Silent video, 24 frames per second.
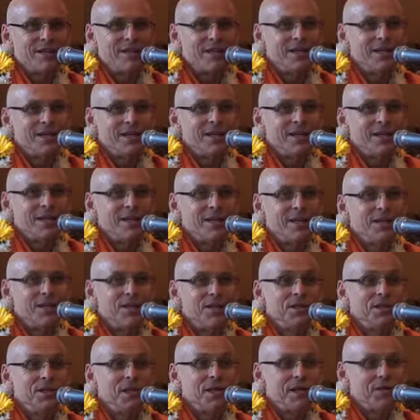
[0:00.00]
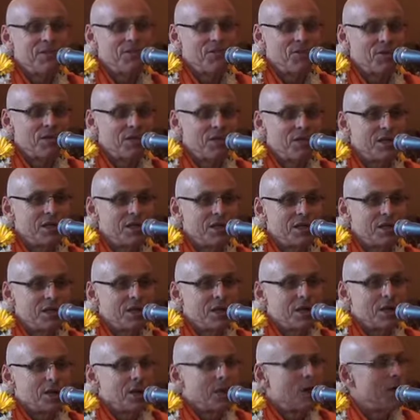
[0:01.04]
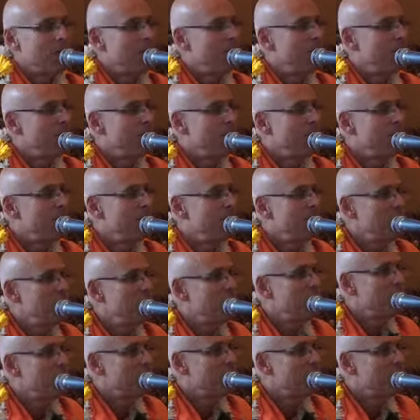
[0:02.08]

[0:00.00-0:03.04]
Uh, and in that way, uh, we